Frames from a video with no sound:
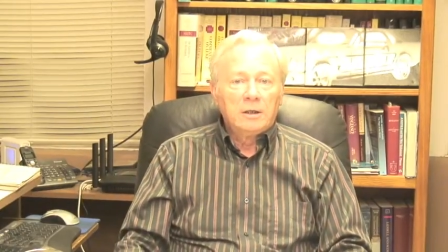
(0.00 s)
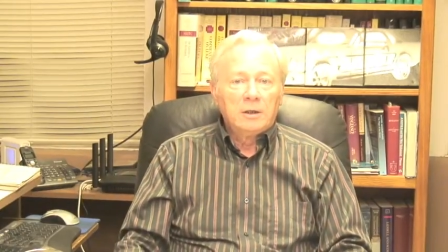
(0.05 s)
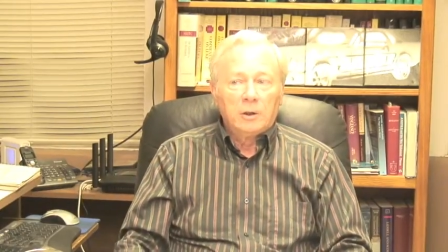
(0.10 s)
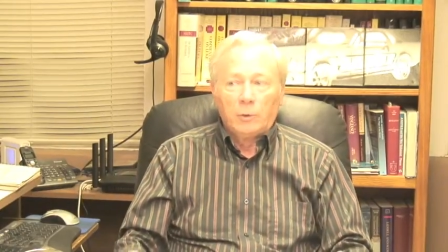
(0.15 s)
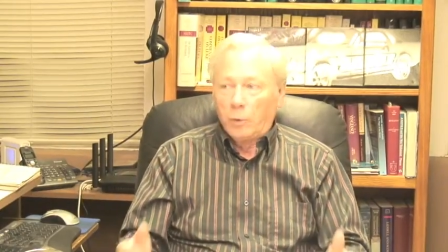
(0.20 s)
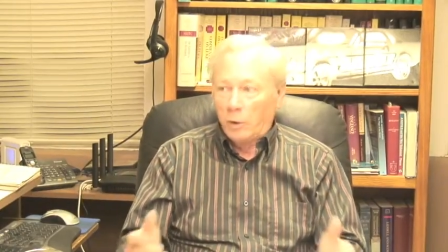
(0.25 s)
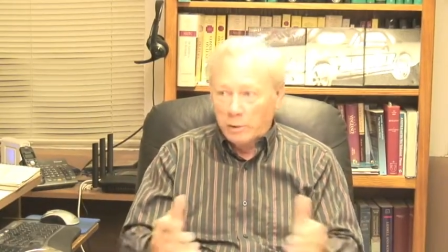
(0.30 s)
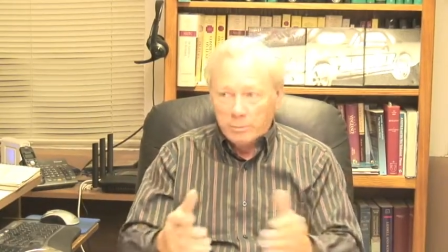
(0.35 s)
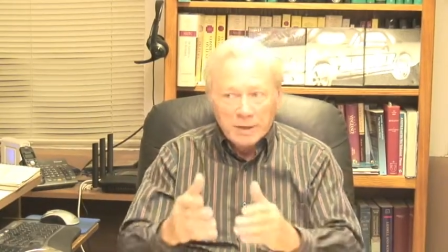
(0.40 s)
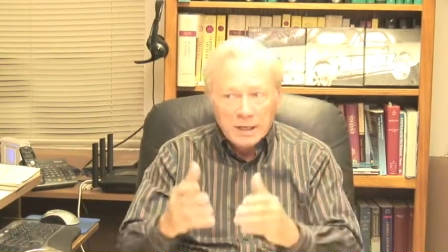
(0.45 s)

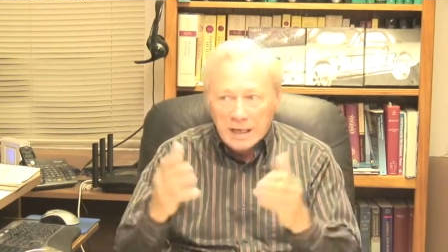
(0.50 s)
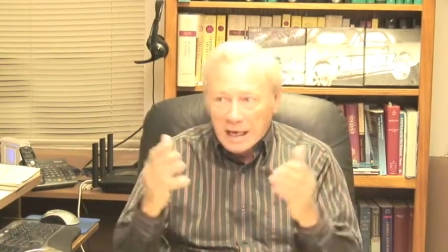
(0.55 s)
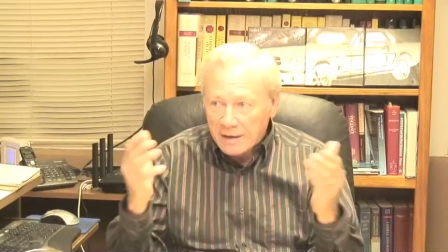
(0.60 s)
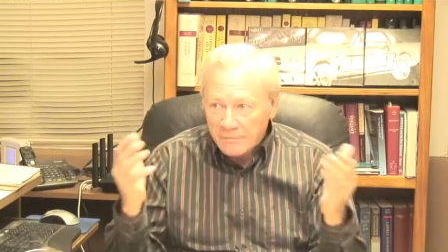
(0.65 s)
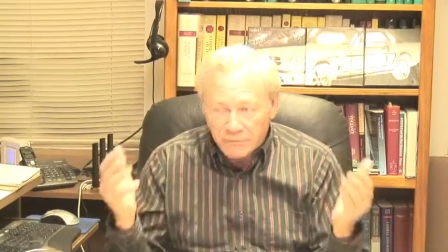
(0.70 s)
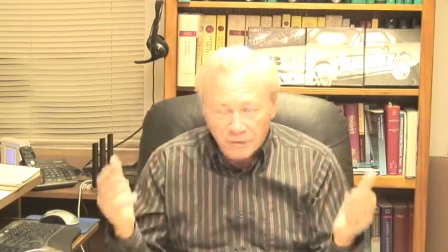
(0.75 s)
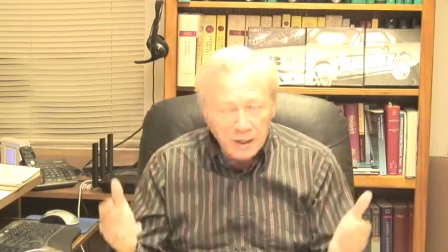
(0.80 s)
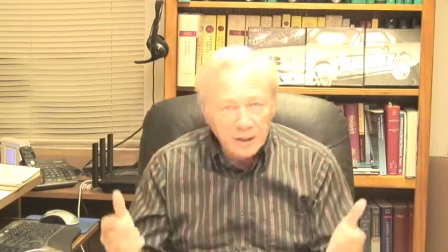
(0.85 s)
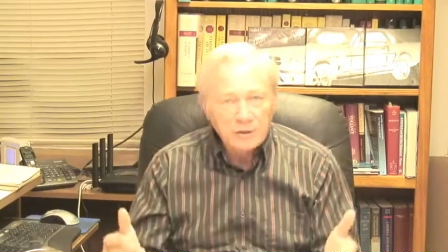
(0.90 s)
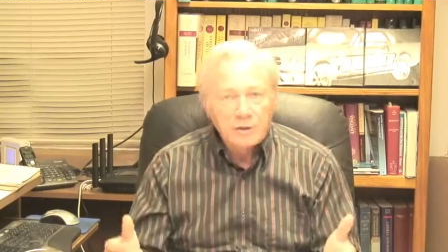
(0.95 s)
The Word
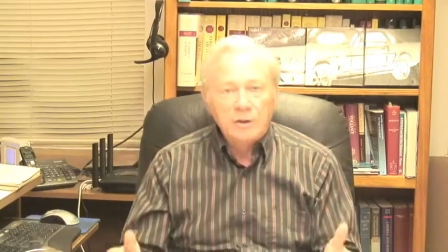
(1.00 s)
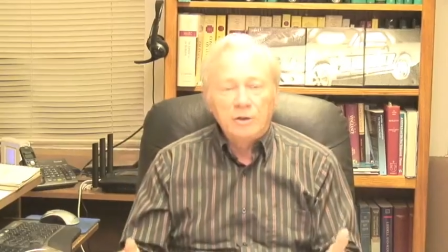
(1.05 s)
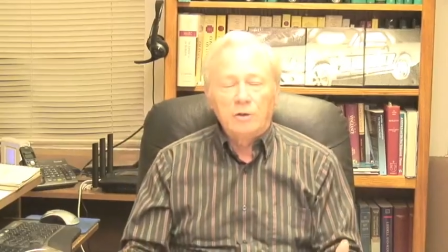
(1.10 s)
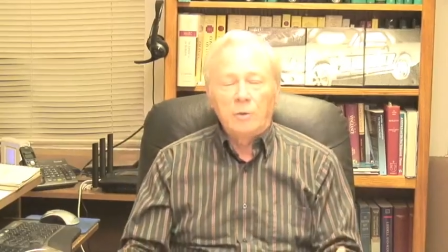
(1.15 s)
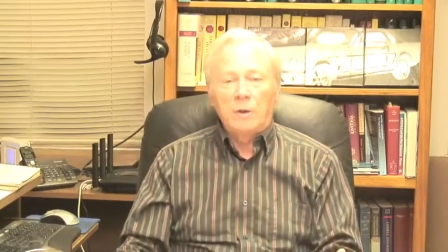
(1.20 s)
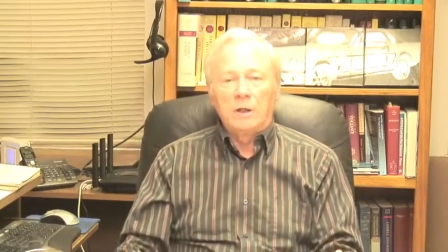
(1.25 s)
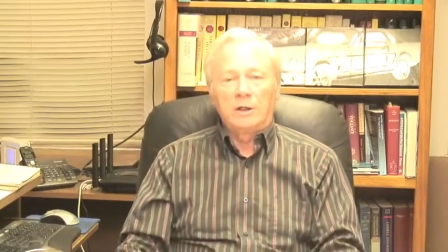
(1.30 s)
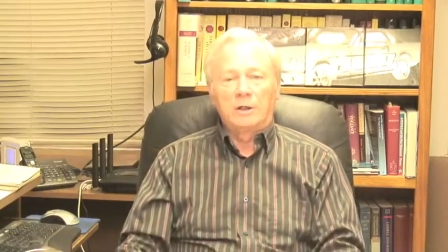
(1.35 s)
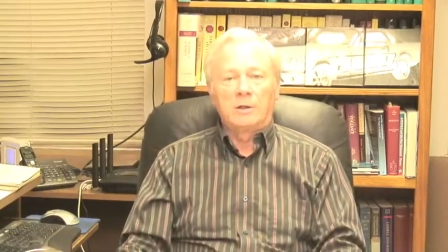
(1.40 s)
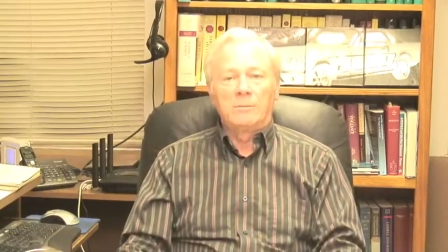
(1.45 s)
became flesh and
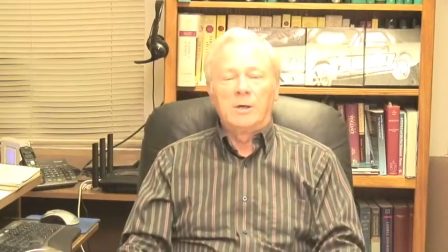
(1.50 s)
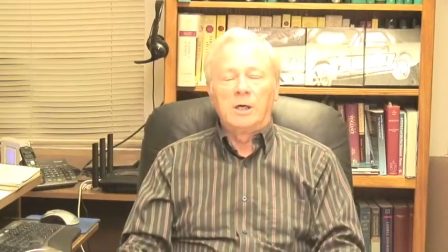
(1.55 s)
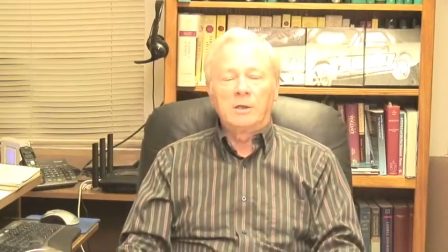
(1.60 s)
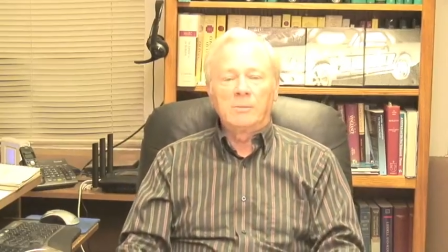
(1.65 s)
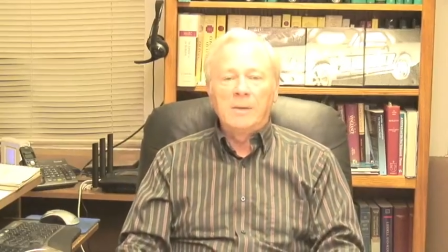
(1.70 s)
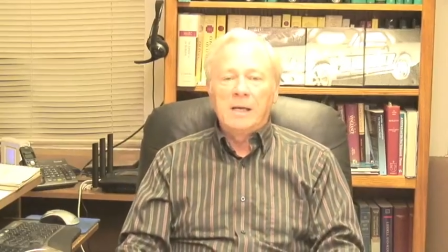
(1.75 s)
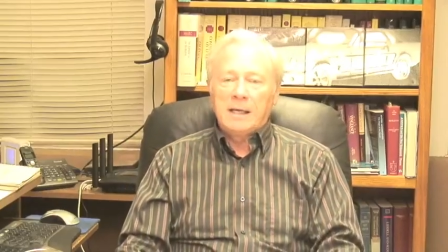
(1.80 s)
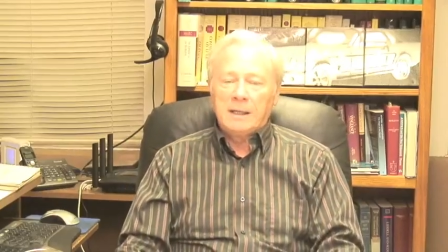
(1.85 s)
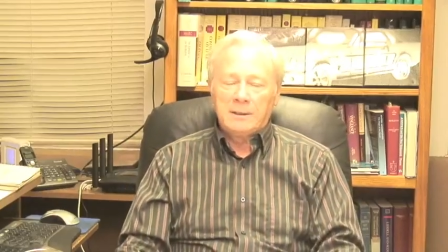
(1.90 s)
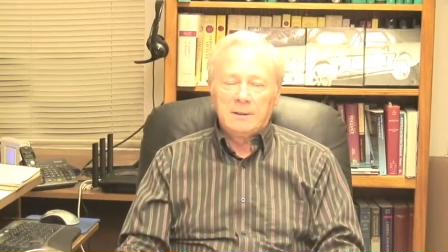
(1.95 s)
dwelt
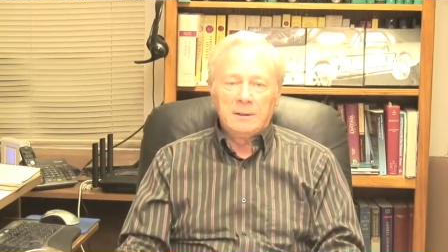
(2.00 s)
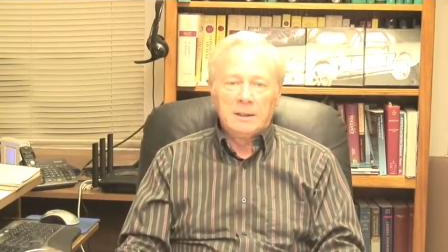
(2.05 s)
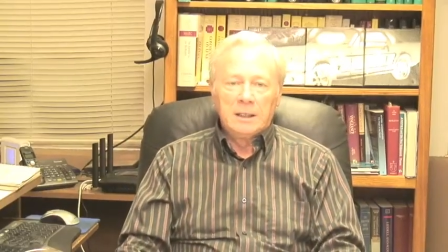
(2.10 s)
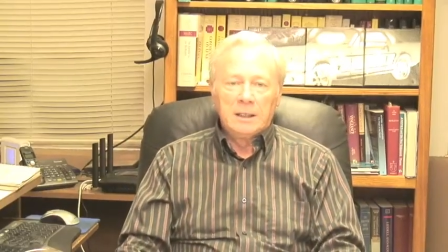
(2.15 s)
among men.